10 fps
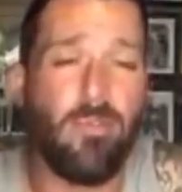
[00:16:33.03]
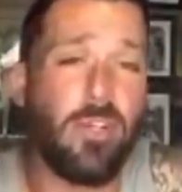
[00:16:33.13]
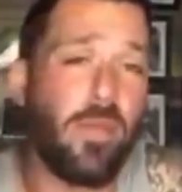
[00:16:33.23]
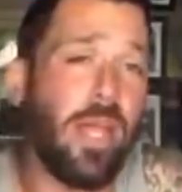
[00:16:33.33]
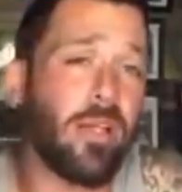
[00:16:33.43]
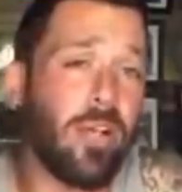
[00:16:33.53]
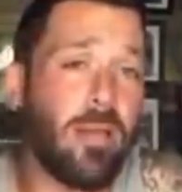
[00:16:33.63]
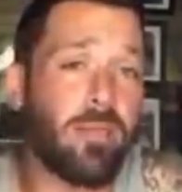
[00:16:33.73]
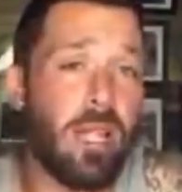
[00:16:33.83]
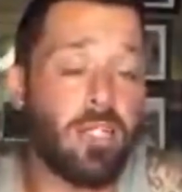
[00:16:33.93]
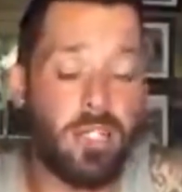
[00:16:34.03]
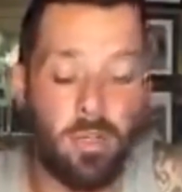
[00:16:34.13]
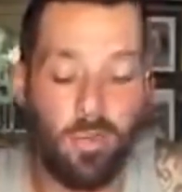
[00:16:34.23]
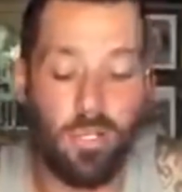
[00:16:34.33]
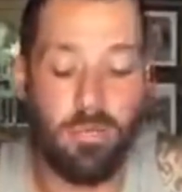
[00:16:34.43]
but if we do the Angler Games
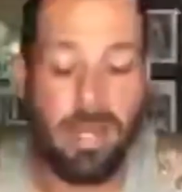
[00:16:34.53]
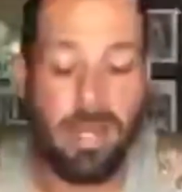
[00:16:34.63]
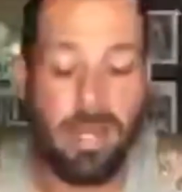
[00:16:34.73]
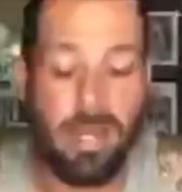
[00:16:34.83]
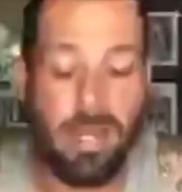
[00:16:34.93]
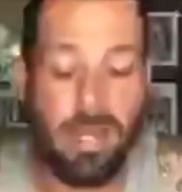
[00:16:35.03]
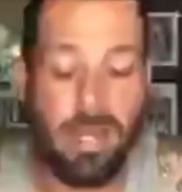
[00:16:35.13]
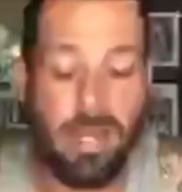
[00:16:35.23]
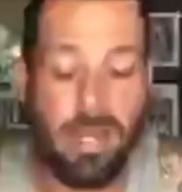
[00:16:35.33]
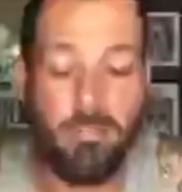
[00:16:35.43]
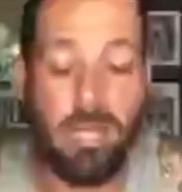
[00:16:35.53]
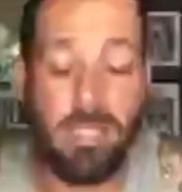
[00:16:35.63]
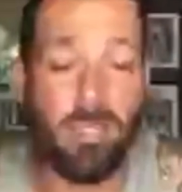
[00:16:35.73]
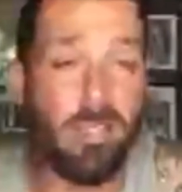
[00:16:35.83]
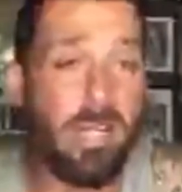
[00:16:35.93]
next year, we're going to make it
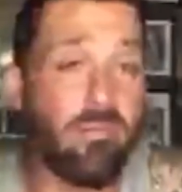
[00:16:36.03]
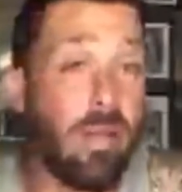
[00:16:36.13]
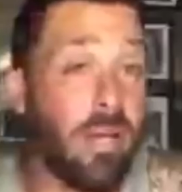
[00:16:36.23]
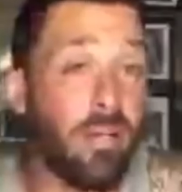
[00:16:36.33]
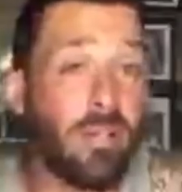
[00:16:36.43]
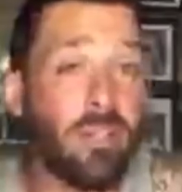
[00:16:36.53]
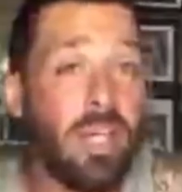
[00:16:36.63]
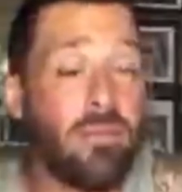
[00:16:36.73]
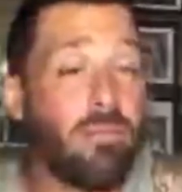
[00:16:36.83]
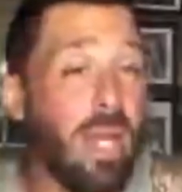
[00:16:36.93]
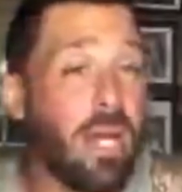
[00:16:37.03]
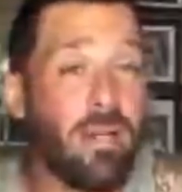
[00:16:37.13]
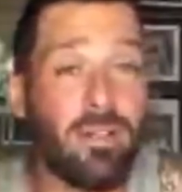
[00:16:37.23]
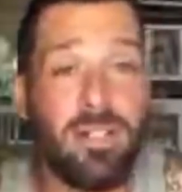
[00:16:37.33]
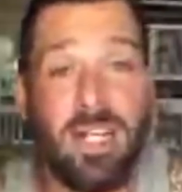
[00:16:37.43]
bigger and better and
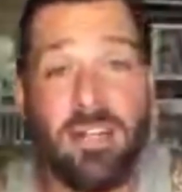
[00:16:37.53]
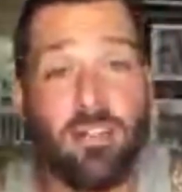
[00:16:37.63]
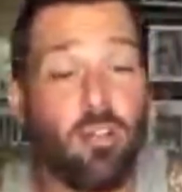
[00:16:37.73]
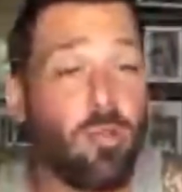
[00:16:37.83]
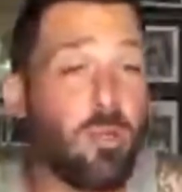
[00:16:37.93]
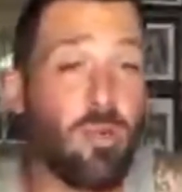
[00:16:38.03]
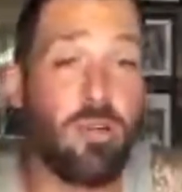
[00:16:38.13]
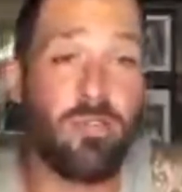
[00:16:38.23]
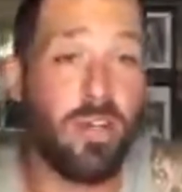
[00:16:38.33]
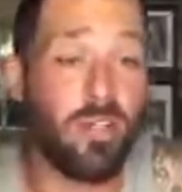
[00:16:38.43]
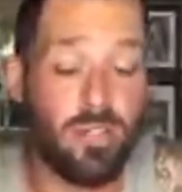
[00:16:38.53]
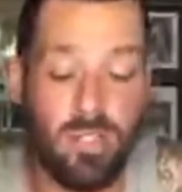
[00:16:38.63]
badder and so much more fun.